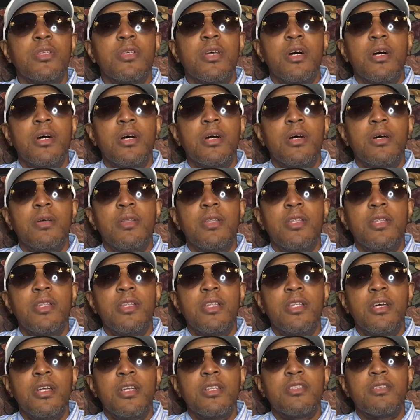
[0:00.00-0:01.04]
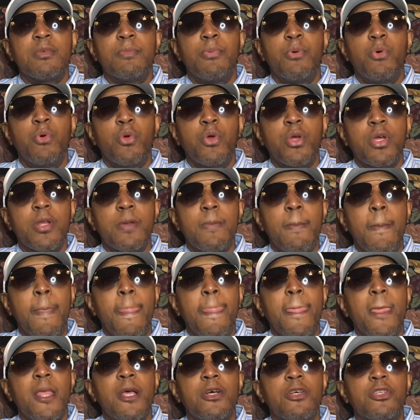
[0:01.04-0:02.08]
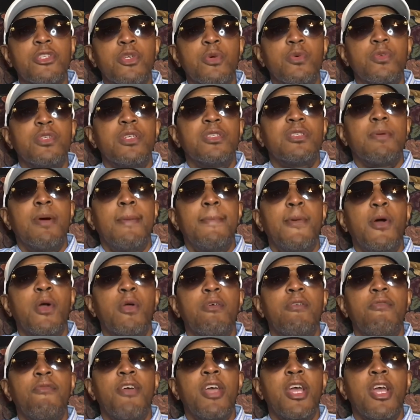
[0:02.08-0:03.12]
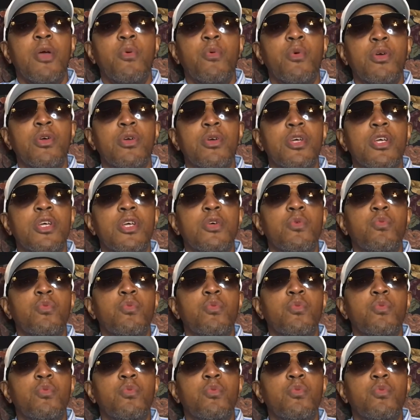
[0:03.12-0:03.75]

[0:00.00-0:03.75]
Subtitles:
love the support. So, what's up to my boy Rivera?